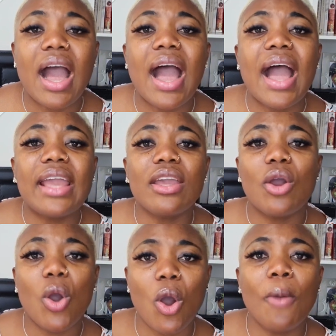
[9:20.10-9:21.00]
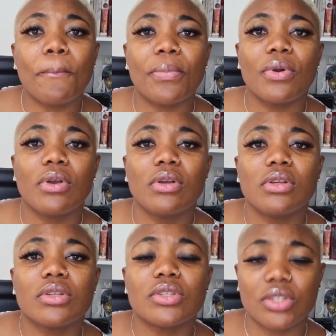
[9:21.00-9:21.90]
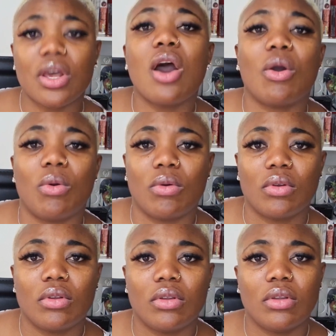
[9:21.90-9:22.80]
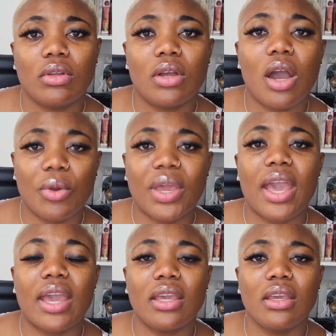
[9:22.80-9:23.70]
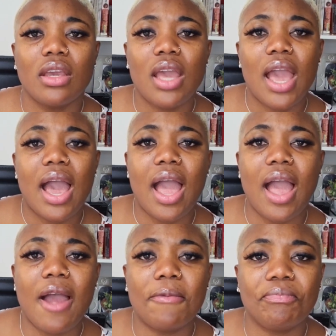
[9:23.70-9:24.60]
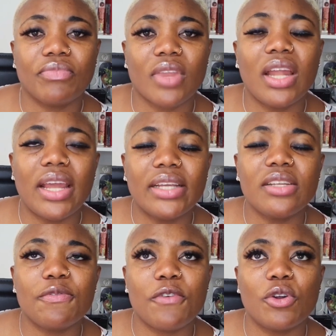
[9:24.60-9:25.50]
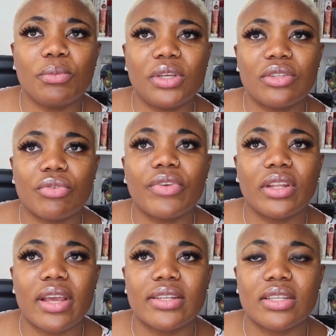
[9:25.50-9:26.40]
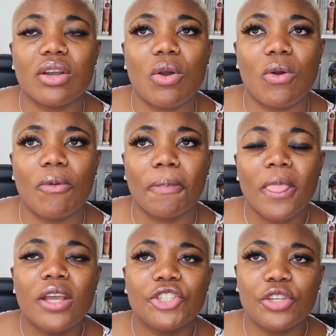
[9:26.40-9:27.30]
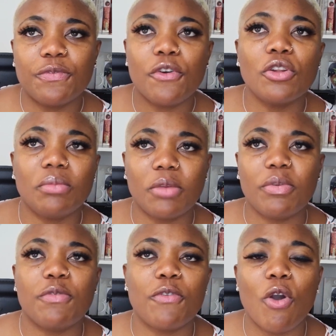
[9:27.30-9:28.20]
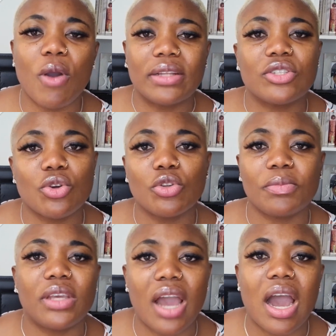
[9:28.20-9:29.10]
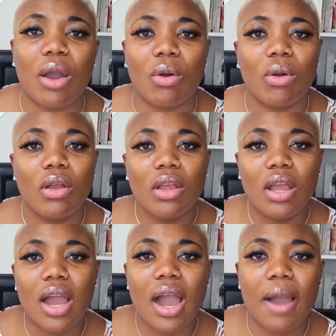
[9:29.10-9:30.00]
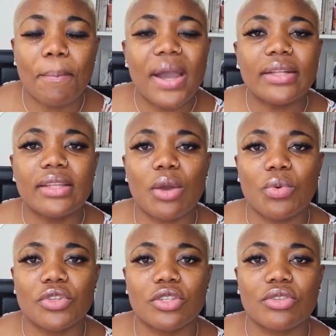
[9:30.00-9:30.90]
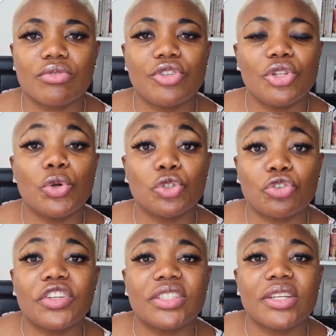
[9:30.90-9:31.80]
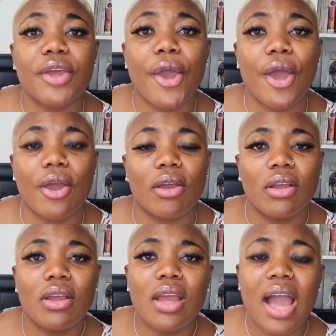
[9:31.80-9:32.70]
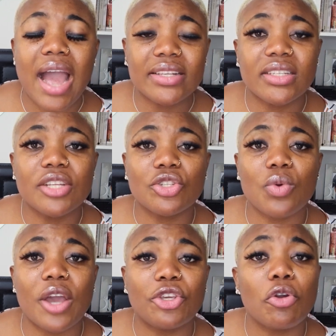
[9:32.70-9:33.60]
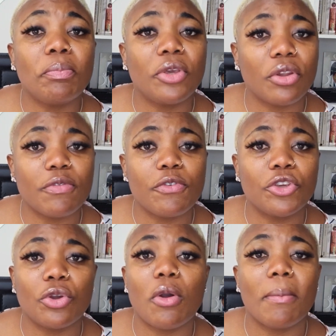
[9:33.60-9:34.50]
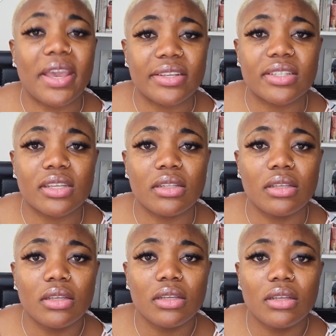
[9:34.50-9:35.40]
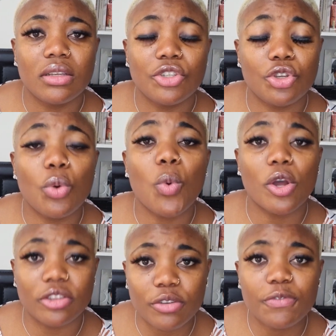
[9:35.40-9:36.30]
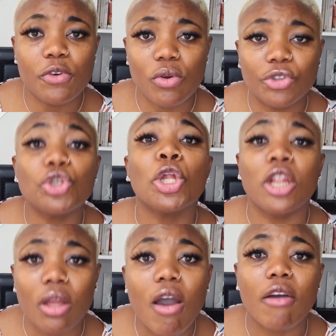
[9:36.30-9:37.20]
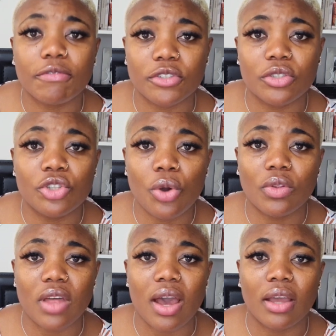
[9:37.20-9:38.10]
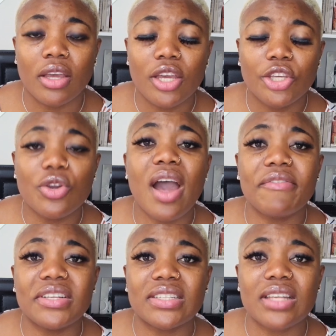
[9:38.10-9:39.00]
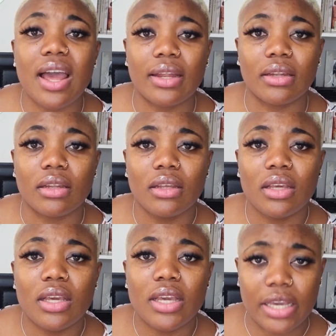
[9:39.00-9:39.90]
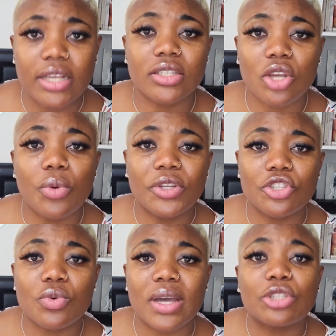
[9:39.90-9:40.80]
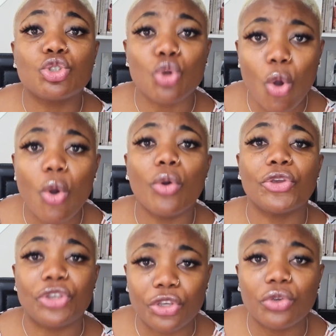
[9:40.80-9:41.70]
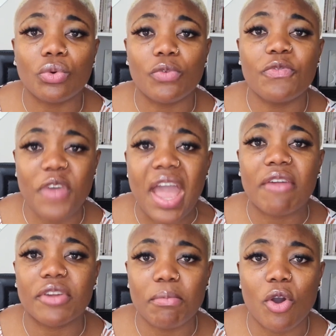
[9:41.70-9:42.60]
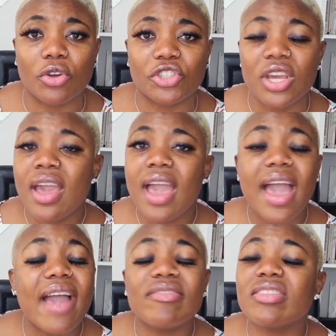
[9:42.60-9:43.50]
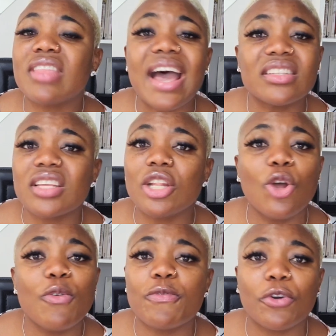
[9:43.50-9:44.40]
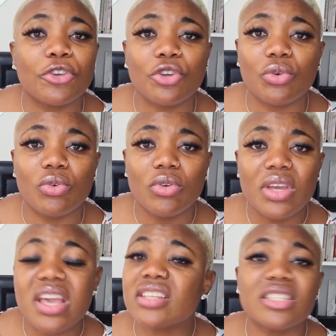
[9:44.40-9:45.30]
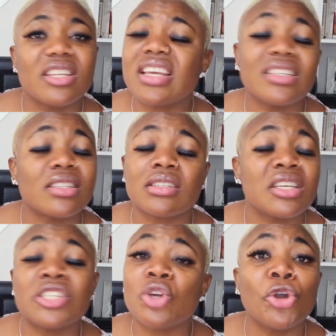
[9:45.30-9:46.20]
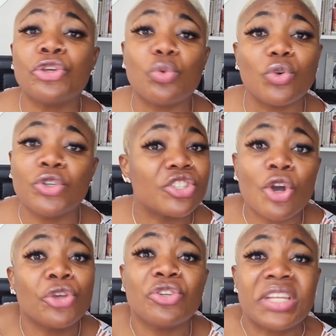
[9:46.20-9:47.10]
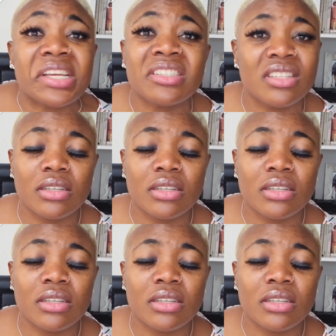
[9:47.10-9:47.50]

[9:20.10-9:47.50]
I hope so. Okay? A lady phoned me 3 days ago. She phoned me before and told me how our partner was, you know, treating her. I said to her, you're beautiful, you're amazing, you're wonderful, you're loved. Know that. You have a son. He's going to adore you very much. And that alone for you is all you need.